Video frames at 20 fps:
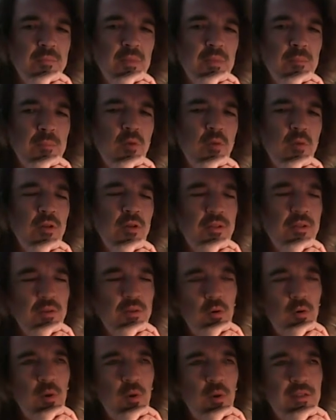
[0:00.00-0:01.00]
put it in
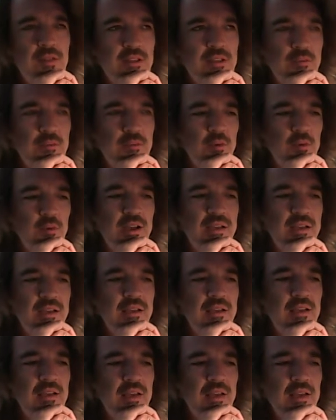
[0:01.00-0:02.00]
quite that way.
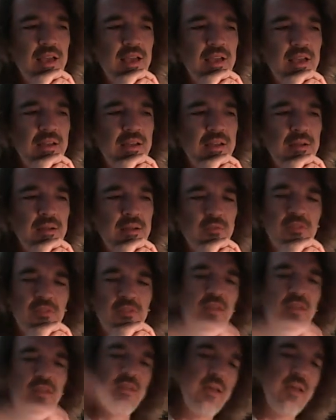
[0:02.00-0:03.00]
And I was just
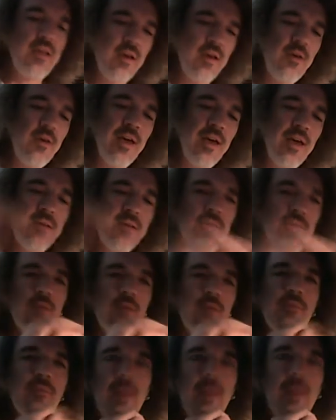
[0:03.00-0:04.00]
like thinking, okay, now
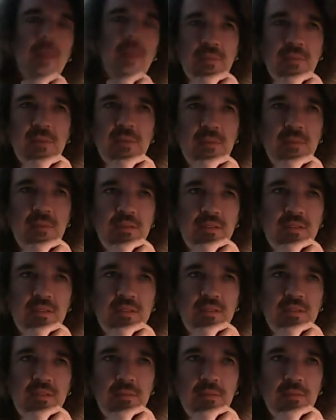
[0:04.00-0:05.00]
that means
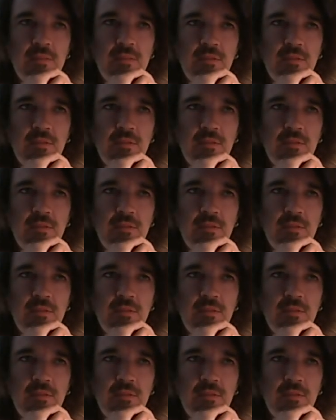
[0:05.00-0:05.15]
that's a